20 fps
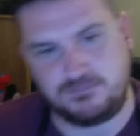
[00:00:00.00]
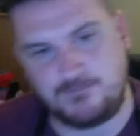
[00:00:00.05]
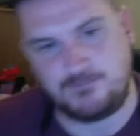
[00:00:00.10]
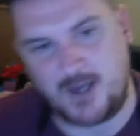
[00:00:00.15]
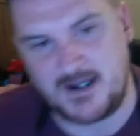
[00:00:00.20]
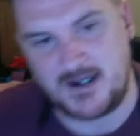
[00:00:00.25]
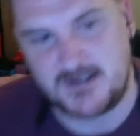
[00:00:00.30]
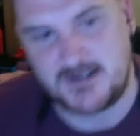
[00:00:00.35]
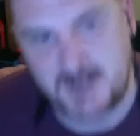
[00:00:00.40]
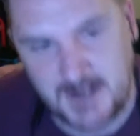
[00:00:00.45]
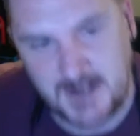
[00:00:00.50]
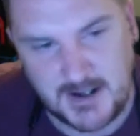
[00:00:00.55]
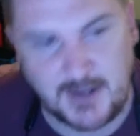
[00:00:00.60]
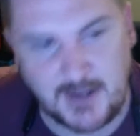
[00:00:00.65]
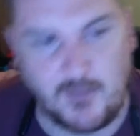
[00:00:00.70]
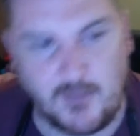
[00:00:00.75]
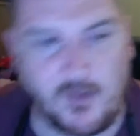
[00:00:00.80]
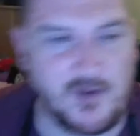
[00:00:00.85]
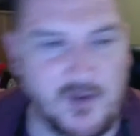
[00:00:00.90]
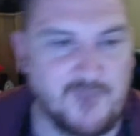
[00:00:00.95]
basically
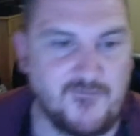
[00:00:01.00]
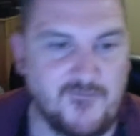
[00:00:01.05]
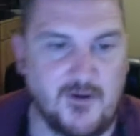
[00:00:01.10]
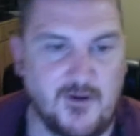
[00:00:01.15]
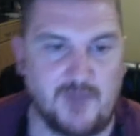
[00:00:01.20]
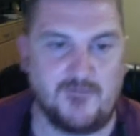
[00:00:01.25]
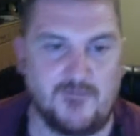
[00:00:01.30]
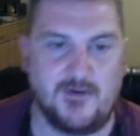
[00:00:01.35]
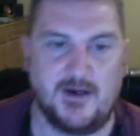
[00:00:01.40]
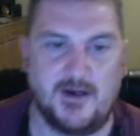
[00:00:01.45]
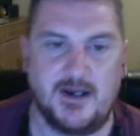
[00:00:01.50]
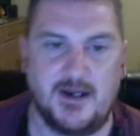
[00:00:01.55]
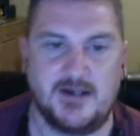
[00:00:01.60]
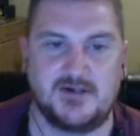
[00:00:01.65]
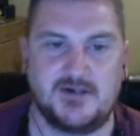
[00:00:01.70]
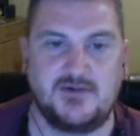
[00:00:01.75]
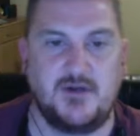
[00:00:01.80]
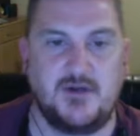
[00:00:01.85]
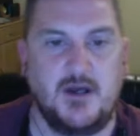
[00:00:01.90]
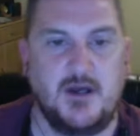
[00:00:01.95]
qualified for the
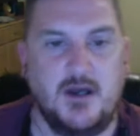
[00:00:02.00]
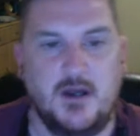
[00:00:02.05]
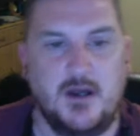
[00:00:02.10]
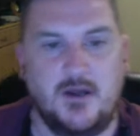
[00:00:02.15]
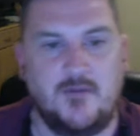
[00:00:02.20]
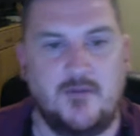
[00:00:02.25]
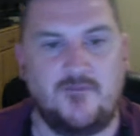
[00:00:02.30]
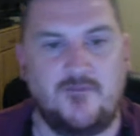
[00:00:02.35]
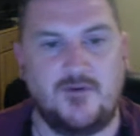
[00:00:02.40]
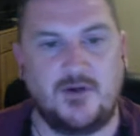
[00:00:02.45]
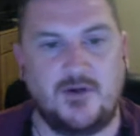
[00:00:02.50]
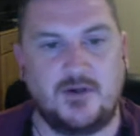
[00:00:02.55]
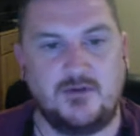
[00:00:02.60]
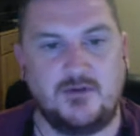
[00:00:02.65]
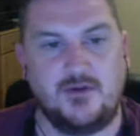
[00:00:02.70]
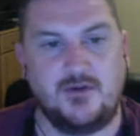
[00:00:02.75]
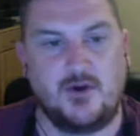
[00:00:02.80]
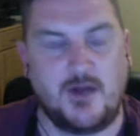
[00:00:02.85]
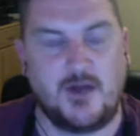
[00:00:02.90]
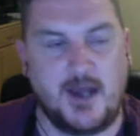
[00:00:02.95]
next for the
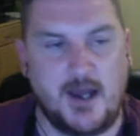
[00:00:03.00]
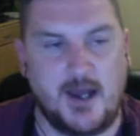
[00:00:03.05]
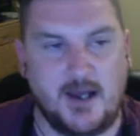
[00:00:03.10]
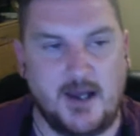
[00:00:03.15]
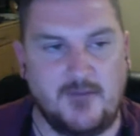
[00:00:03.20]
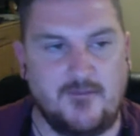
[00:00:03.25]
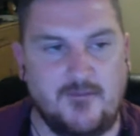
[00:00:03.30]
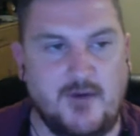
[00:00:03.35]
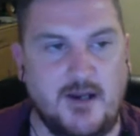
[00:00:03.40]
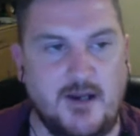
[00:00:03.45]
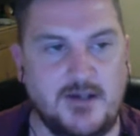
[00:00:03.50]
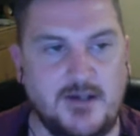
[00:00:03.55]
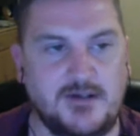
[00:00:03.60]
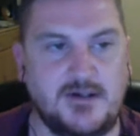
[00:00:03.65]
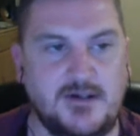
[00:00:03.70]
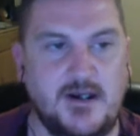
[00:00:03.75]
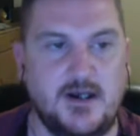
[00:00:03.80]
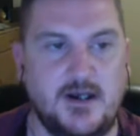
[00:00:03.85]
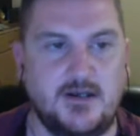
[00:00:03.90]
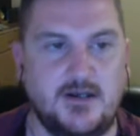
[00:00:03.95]
knockout rounds
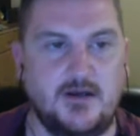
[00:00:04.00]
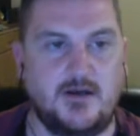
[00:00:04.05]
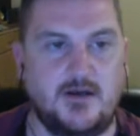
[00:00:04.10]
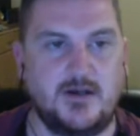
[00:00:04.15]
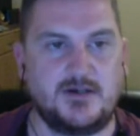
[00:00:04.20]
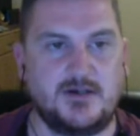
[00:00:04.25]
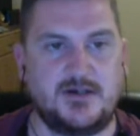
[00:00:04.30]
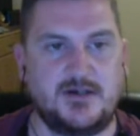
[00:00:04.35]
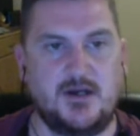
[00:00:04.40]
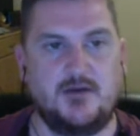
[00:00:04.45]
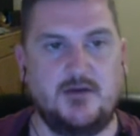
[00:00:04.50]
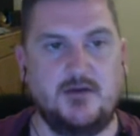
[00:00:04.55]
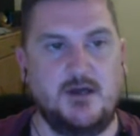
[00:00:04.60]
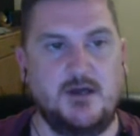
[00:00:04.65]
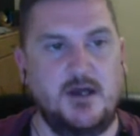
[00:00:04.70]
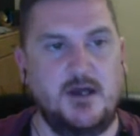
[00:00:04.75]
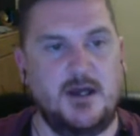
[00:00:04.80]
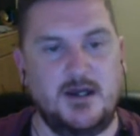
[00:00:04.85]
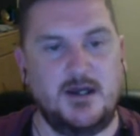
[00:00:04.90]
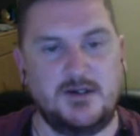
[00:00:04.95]
now, guys. So
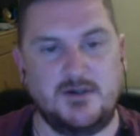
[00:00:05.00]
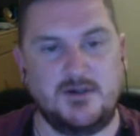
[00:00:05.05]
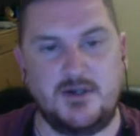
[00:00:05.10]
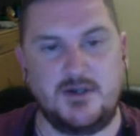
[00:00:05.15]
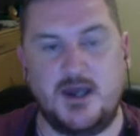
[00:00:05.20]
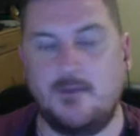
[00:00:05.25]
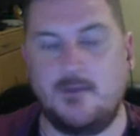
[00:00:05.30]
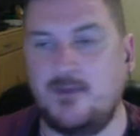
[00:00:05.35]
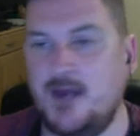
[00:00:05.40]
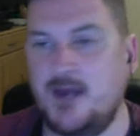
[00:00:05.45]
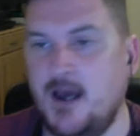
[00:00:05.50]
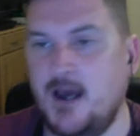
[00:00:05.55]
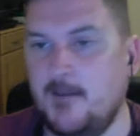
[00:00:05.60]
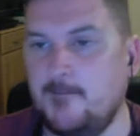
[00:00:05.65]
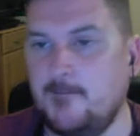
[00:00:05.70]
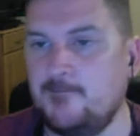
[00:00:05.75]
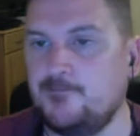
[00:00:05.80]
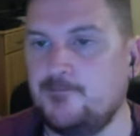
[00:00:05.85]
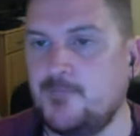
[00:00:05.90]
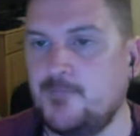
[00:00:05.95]
it's on the up and
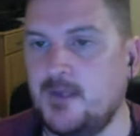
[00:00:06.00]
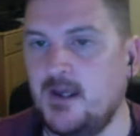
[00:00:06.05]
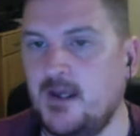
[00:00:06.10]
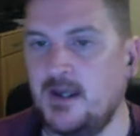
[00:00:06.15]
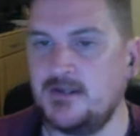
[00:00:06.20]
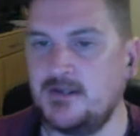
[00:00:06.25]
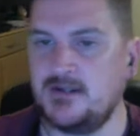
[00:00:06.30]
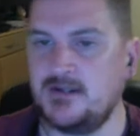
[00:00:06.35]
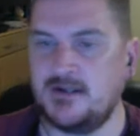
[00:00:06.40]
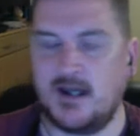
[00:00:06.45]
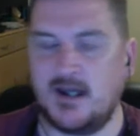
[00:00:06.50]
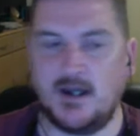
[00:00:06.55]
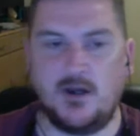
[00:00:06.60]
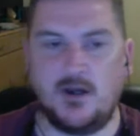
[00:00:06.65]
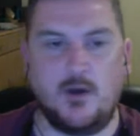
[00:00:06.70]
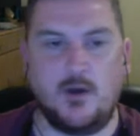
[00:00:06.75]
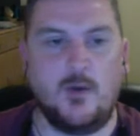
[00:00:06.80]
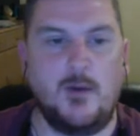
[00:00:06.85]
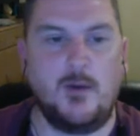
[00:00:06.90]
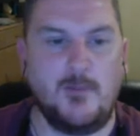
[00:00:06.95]
up. As I say,
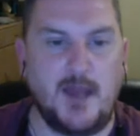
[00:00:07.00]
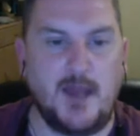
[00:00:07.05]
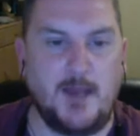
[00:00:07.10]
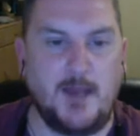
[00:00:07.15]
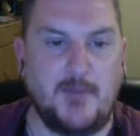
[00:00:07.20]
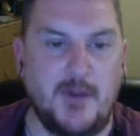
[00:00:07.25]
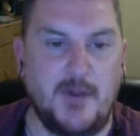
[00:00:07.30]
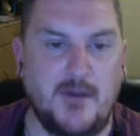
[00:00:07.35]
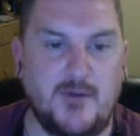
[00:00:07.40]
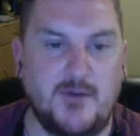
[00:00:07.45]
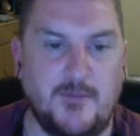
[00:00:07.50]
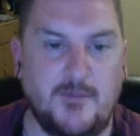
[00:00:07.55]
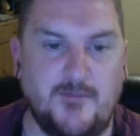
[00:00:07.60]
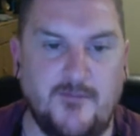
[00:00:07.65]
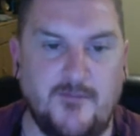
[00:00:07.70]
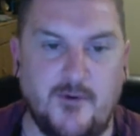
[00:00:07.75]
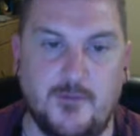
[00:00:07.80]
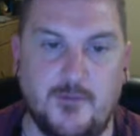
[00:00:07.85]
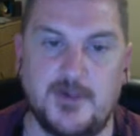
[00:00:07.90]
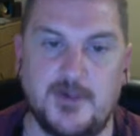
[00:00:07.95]
Klopp won't be happy with the
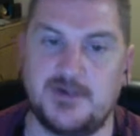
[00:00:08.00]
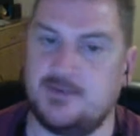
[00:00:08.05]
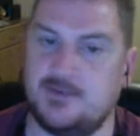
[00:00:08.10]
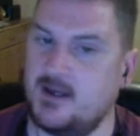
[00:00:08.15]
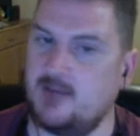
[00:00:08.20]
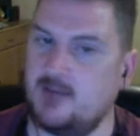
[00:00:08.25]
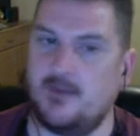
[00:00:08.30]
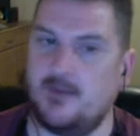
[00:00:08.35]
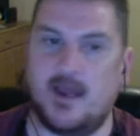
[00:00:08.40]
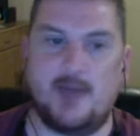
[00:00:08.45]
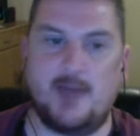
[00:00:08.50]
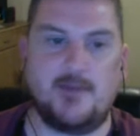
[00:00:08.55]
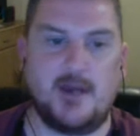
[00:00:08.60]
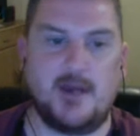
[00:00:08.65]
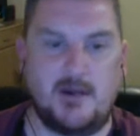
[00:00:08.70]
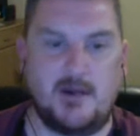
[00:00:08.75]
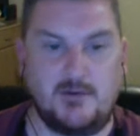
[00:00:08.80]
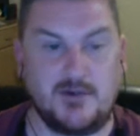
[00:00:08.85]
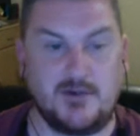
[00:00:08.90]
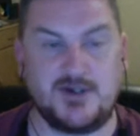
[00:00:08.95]
performance, but he'll be happy
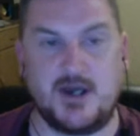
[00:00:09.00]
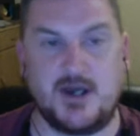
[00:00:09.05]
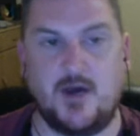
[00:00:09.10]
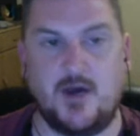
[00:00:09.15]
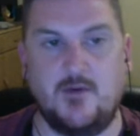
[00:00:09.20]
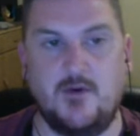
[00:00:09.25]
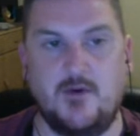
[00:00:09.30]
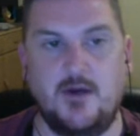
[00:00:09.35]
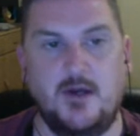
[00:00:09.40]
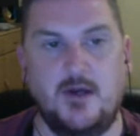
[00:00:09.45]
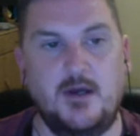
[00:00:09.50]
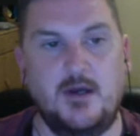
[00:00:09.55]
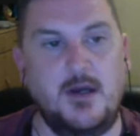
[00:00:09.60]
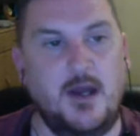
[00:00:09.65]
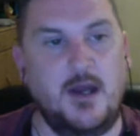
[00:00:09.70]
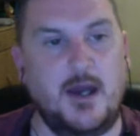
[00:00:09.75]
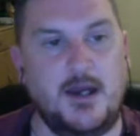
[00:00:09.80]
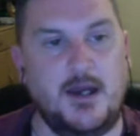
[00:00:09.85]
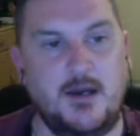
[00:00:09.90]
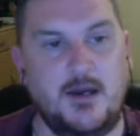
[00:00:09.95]
with the result.
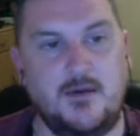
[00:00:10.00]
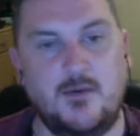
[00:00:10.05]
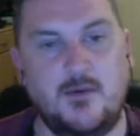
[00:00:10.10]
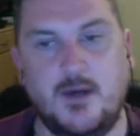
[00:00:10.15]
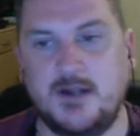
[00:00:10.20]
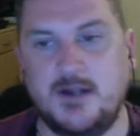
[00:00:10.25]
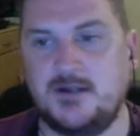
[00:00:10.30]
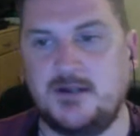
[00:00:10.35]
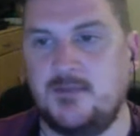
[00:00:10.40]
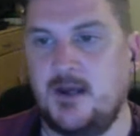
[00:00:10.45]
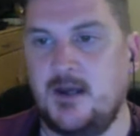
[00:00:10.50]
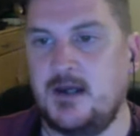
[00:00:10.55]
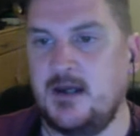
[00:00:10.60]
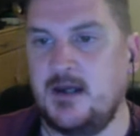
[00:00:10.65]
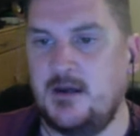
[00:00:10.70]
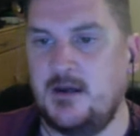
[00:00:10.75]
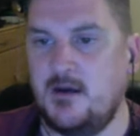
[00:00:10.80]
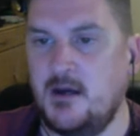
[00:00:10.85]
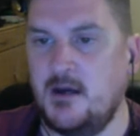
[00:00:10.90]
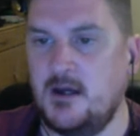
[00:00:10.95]
And then away to Man
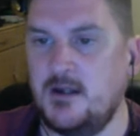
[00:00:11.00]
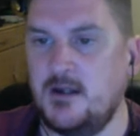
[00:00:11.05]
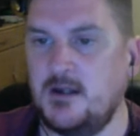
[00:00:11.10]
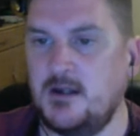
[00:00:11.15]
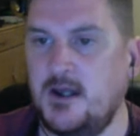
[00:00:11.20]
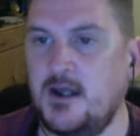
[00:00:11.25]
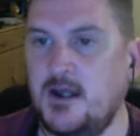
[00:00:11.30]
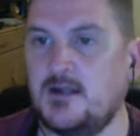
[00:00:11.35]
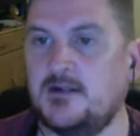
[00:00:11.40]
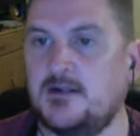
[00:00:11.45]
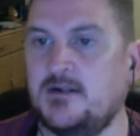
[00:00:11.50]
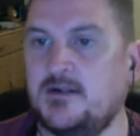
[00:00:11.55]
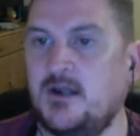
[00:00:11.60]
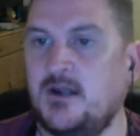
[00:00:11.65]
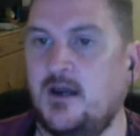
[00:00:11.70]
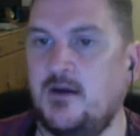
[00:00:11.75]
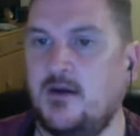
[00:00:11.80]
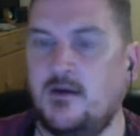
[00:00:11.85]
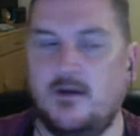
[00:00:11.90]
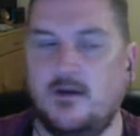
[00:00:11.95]
United next.
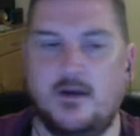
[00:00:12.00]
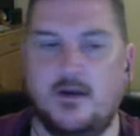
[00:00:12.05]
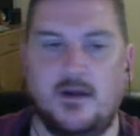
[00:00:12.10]
So